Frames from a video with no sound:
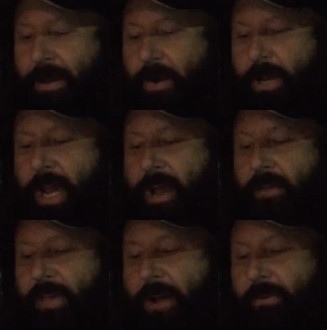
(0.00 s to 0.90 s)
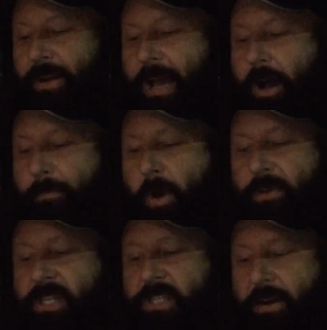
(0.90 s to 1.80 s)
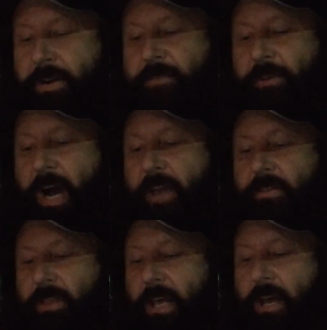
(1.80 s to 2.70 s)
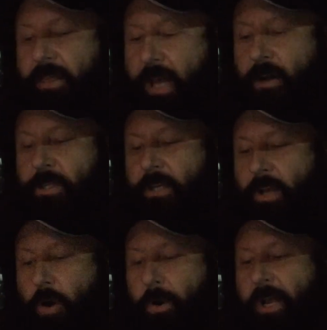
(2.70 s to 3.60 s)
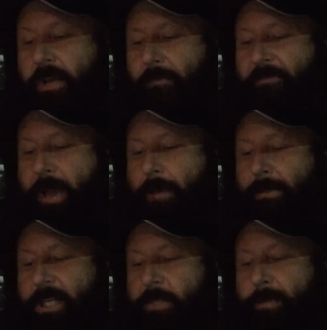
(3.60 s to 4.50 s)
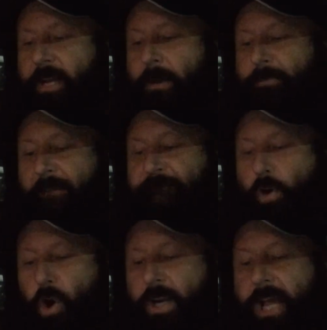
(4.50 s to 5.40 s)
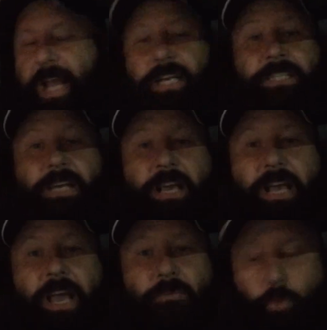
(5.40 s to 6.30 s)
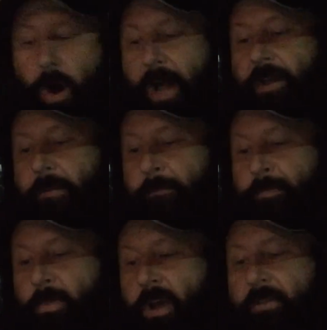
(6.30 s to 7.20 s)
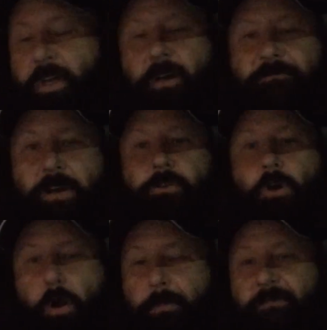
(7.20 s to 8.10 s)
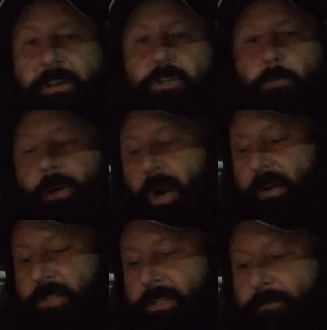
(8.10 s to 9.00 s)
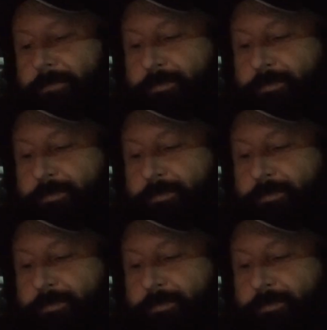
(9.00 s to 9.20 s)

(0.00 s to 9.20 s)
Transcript: Okay, that would help over 75,000 lower-income families spend up to 4 days in one of the federal or provincial parks